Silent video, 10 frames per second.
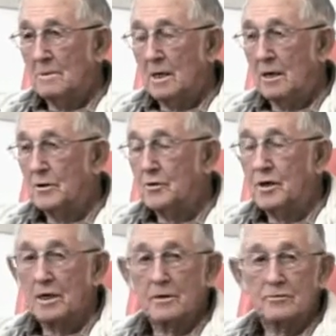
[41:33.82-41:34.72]
eight or
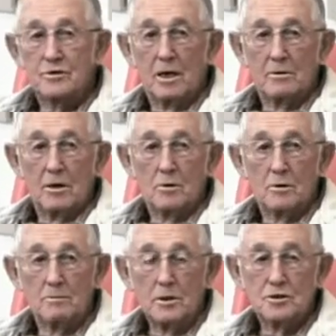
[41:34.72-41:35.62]
10 of us down there
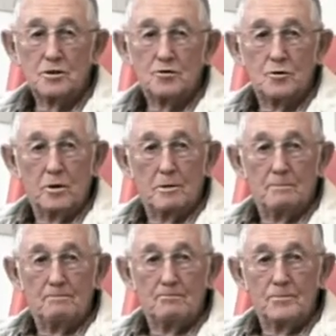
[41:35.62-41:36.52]
on a business trip.